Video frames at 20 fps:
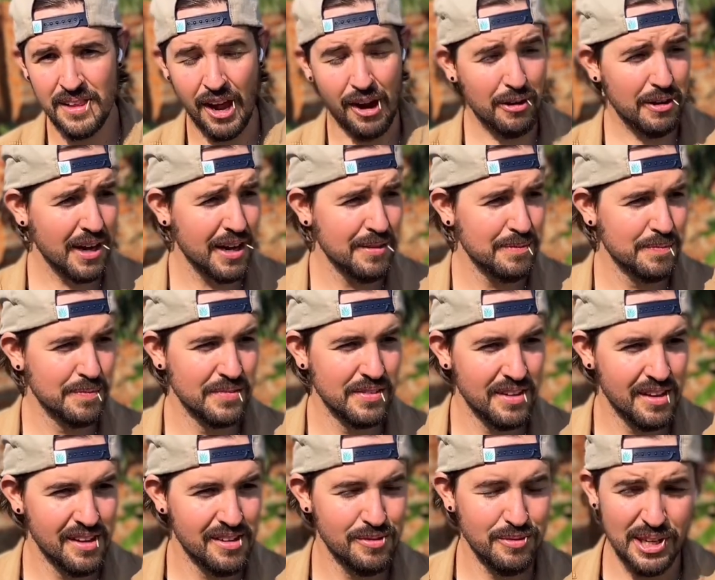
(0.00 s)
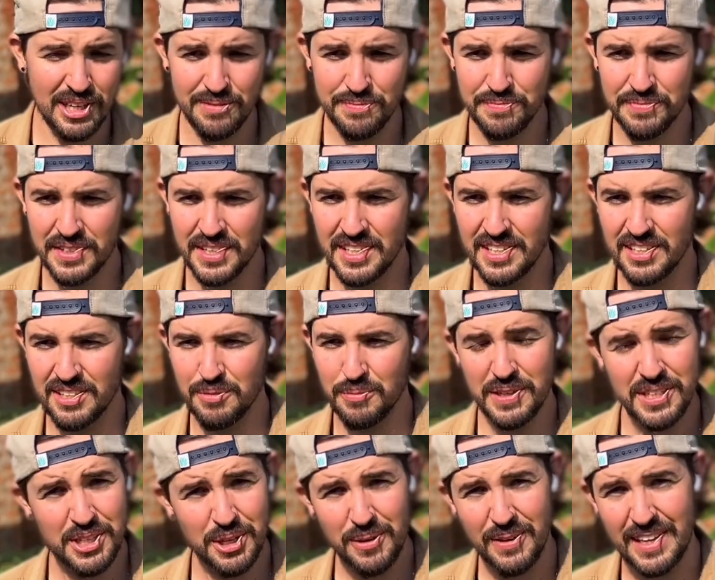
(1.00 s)
Okay, well,
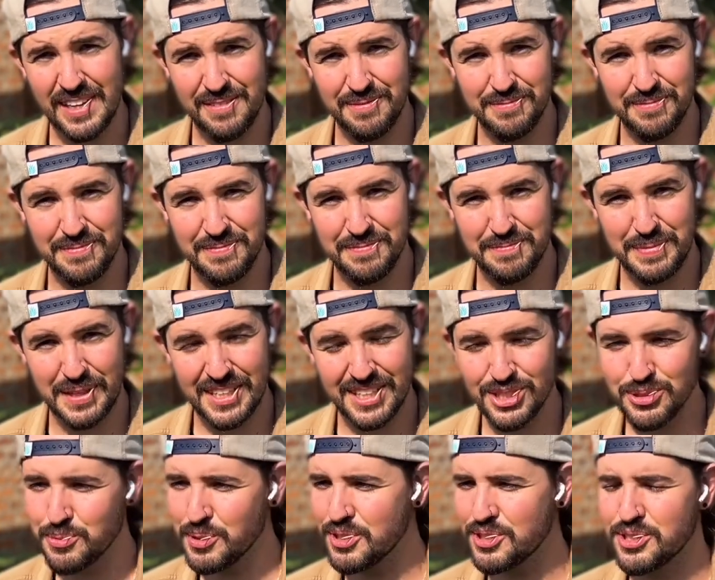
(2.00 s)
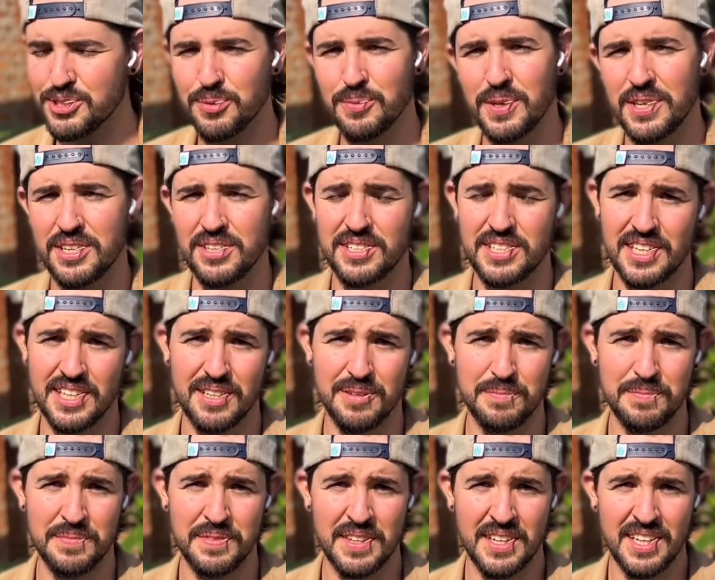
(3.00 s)
we do it because we are surrendered to
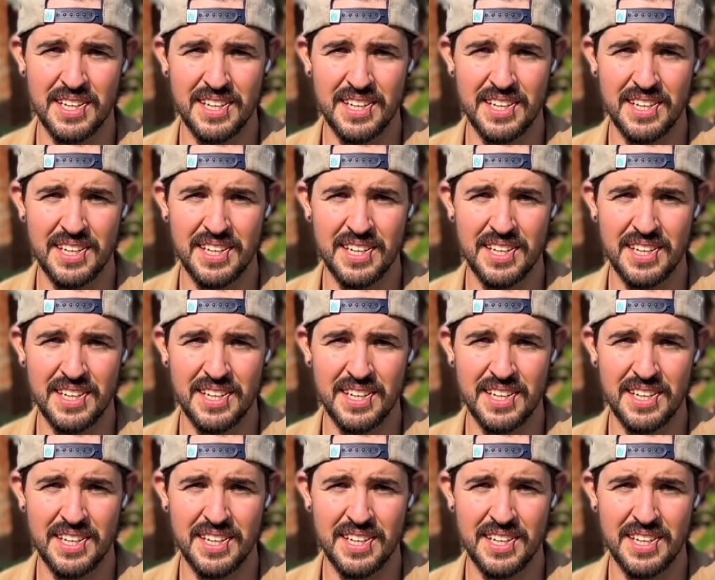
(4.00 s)
him.